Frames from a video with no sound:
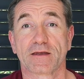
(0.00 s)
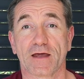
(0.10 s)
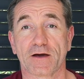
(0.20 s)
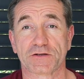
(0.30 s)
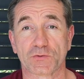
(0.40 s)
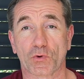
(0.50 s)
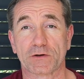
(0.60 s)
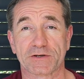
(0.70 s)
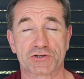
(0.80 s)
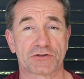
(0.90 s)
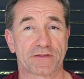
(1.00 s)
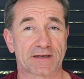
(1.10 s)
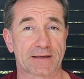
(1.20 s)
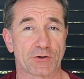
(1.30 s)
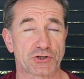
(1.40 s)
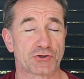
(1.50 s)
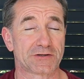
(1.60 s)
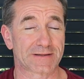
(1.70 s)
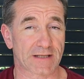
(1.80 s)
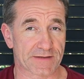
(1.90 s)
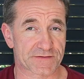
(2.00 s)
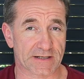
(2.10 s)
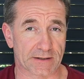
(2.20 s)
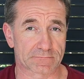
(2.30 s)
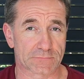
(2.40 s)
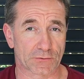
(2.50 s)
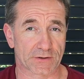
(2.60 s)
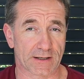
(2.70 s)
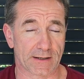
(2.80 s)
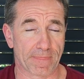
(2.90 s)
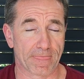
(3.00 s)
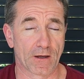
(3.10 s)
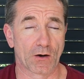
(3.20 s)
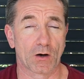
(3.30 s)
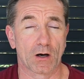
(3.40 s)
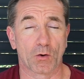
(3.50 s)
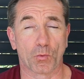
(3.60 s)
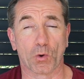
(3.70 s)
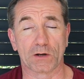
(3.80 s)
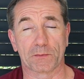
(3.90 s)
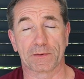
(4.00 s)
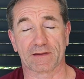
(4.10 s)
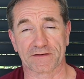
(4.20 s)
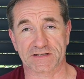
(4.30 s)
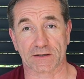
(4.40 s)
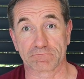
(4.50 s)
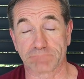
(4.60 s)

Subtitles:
Now, you want to make sure you think about your lifestyle, okay? What do I mean by lifestyle?